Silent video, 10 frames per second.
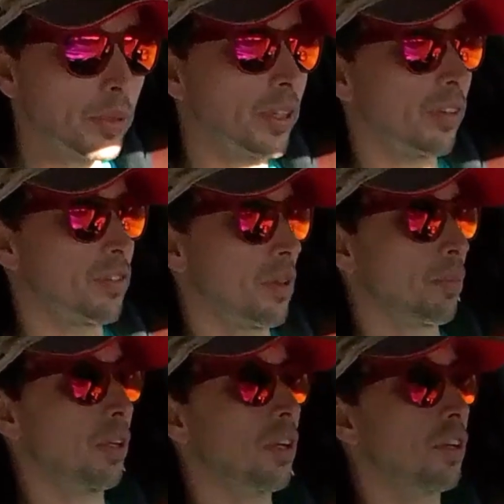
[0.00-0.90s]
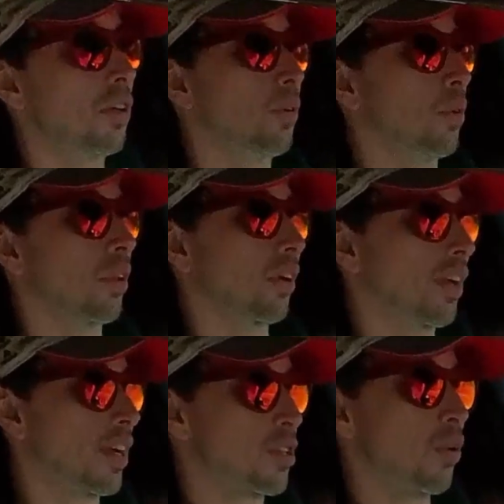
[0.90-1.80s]
bit of something to do with our
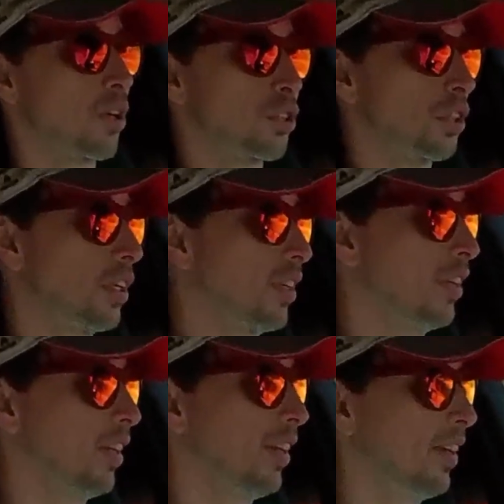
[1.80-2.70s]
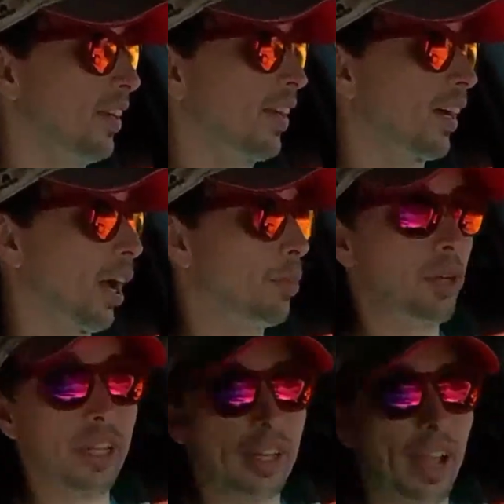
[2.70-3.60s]
next question. How
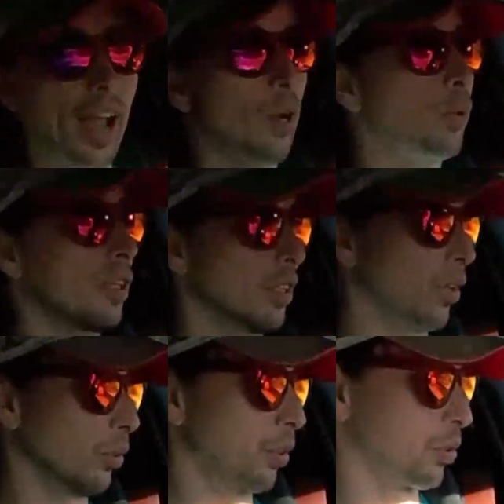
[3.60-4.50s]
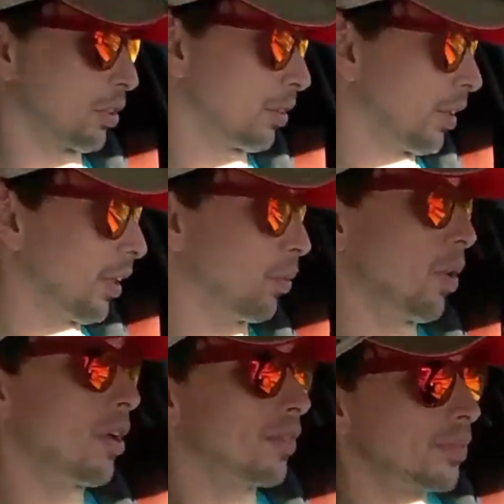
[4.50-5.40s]
many Audi logos are in it?
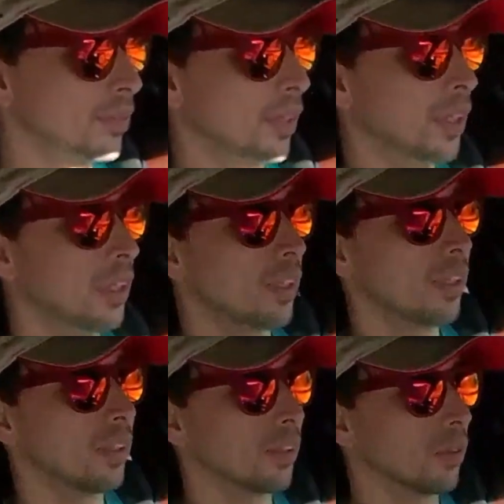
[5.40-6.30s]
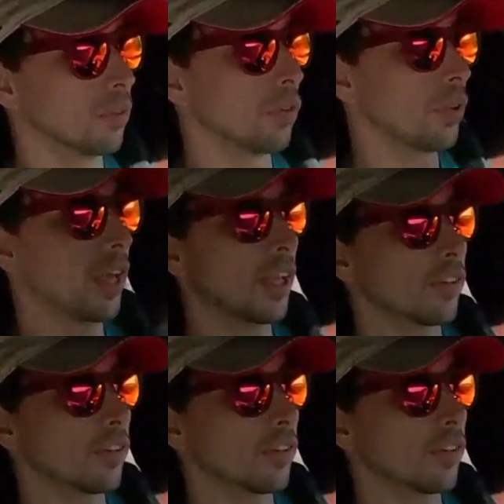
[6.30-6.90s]
Well, we've only